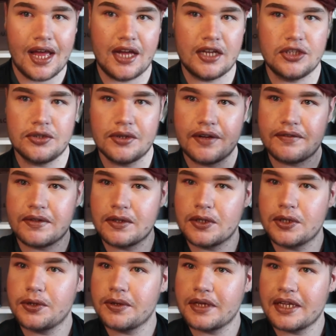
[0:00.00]
and you have the
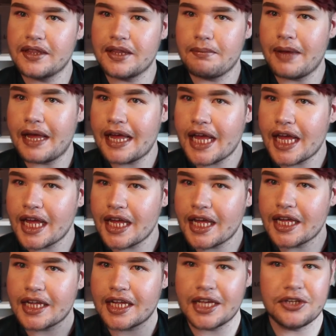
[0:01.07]
Louis in the
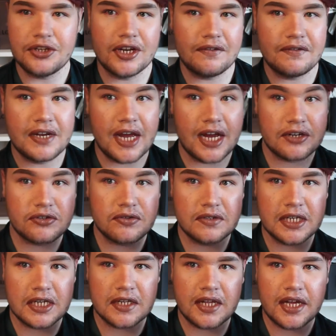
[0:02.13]
back, and you have natural
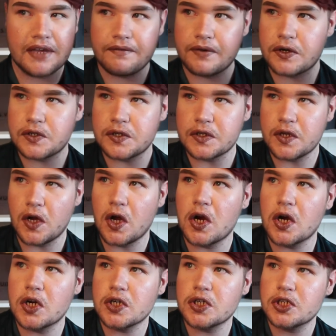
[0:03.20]
daylight versus
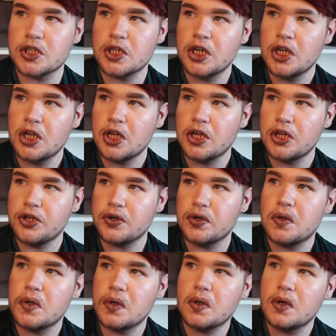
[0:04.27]
harsh,
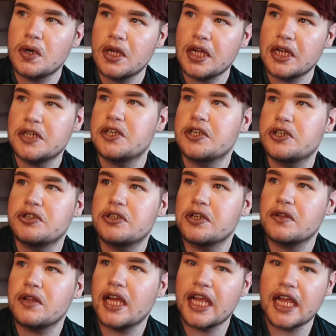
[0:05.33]

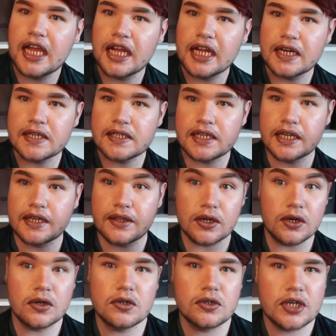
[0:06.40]
industrial lighting, and it's like the
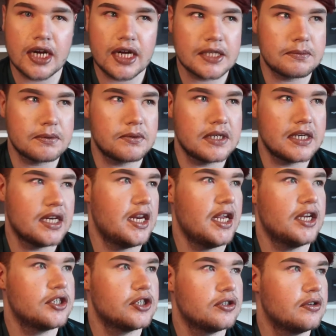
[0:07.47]
contrast between
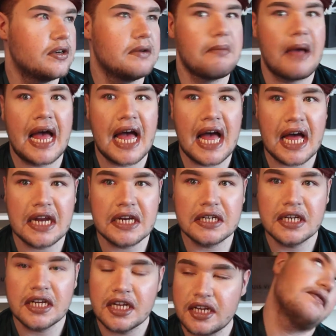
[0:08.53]
nature and man,
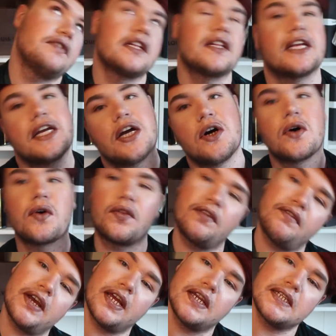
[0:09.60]
feeling all the
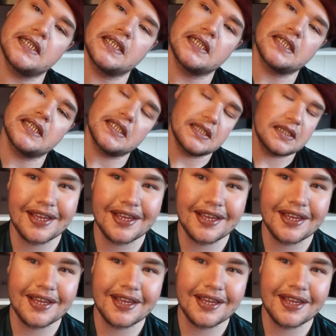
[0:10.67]
fantasies.